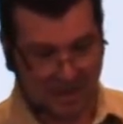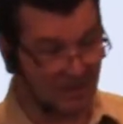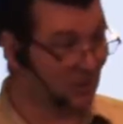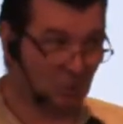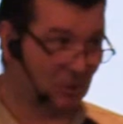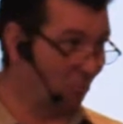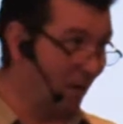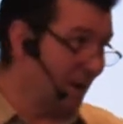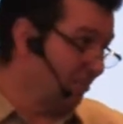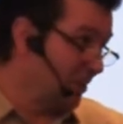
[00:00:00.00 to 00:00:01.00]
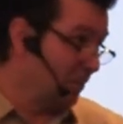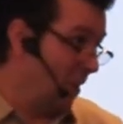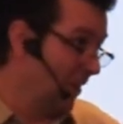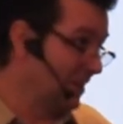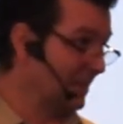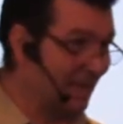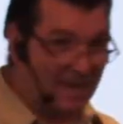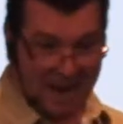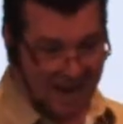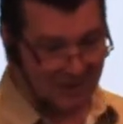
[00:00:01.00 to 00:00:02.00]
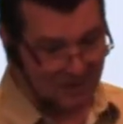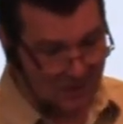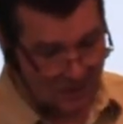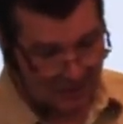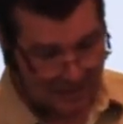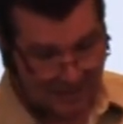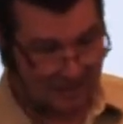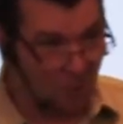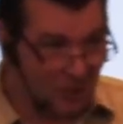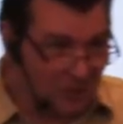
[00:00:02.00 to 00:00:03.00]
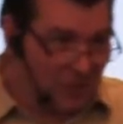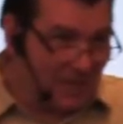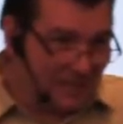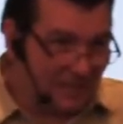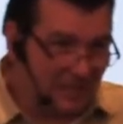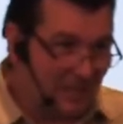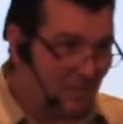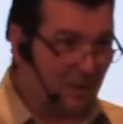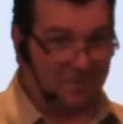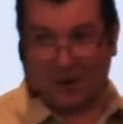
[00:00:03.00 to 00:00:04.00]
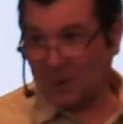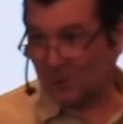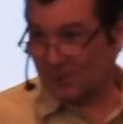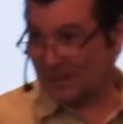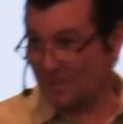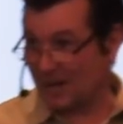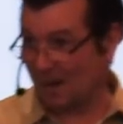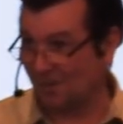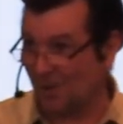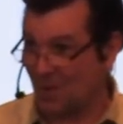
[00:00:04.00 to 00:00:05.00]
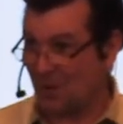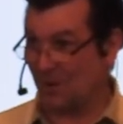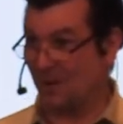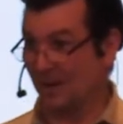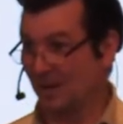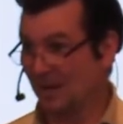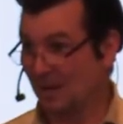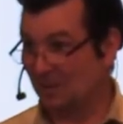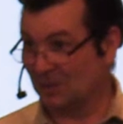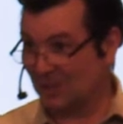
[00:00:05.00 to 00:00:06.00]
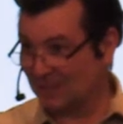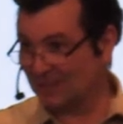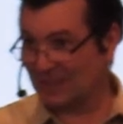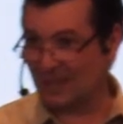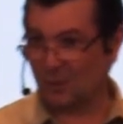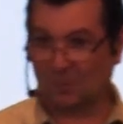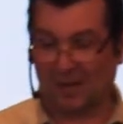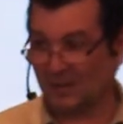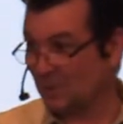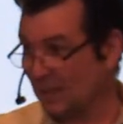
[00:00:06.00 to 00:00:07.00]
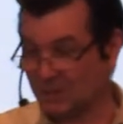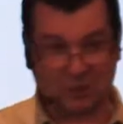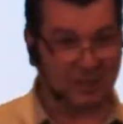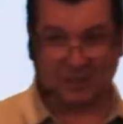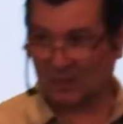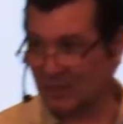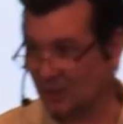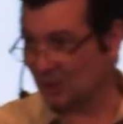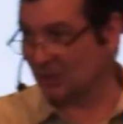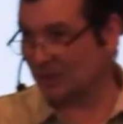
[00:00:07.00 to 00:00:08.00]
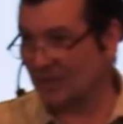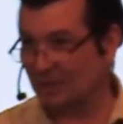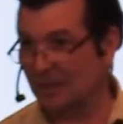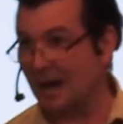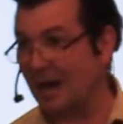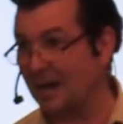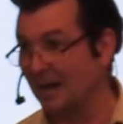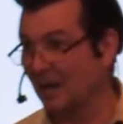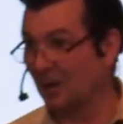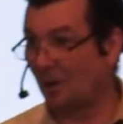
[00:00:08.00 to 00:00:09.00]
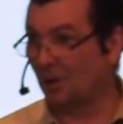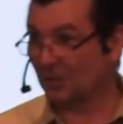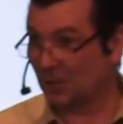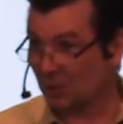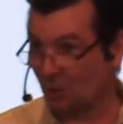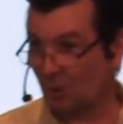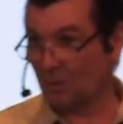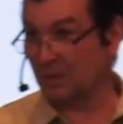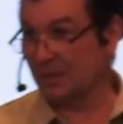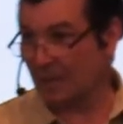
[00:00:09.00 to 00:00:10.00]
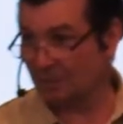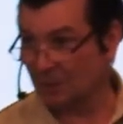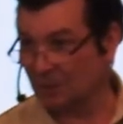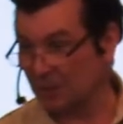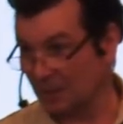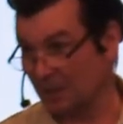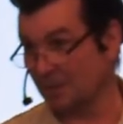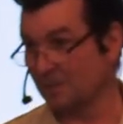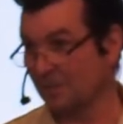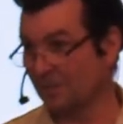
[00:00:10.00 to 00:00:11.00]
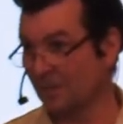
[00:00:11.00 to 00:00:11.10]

And this was the right response that he had, you know? Lord Jesus, let me follow you. Let me come with you. But Jesus had other plans because Jesus didn't just see the guy on the shore with the demons in him.